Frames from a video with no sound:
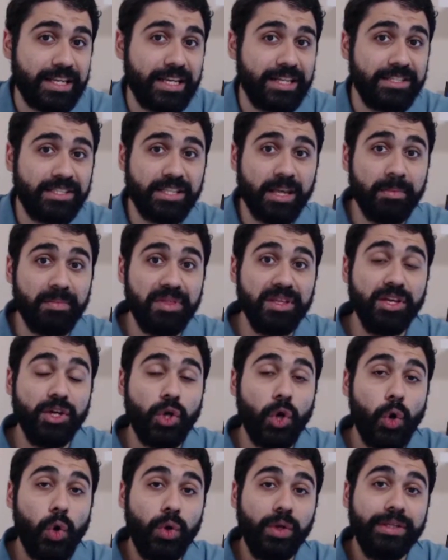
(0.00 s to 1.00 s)
is something
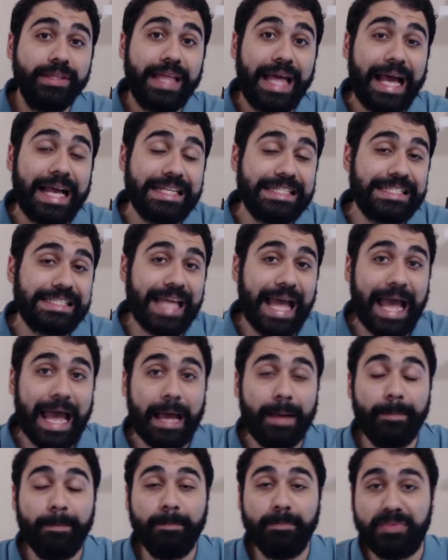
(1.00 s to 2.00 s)
called the
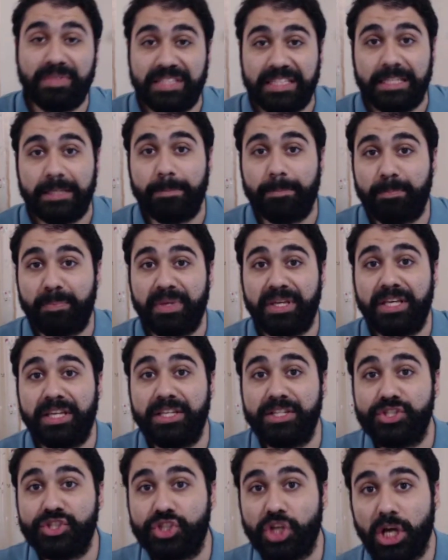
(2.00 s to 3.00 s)
SMTP
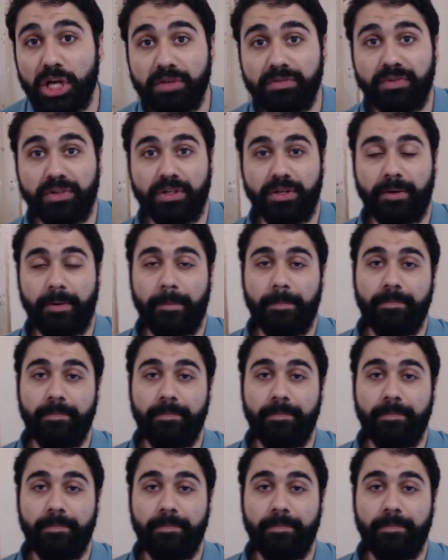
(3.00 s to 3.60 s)
server.